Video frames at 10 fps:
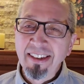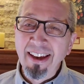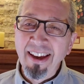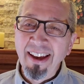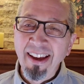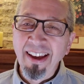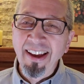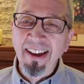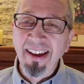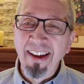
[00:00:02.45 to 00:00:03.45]

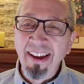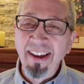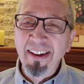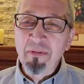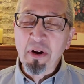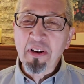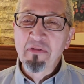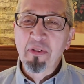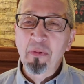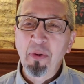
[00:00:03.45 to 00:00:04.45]
Yay! Working
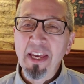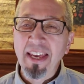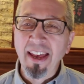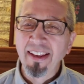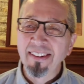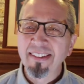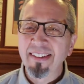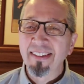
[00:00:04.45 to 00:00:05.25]
for the weekend.